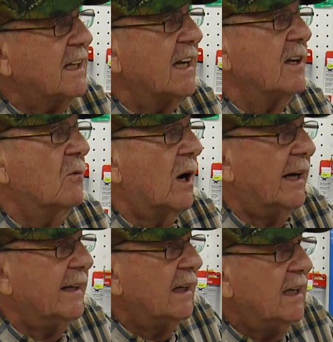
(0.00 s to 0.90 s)
Tell you
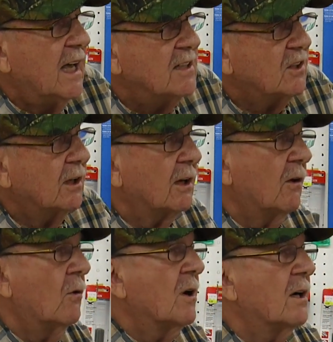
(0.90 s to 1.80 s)
what, it's a little
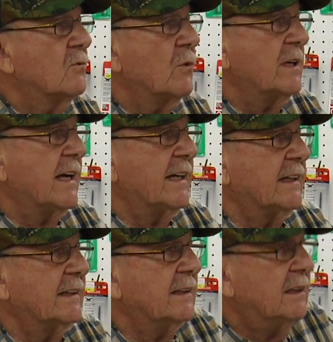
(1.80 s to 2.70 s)
old country
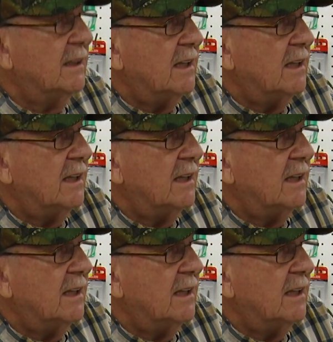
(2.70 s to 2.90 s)
town.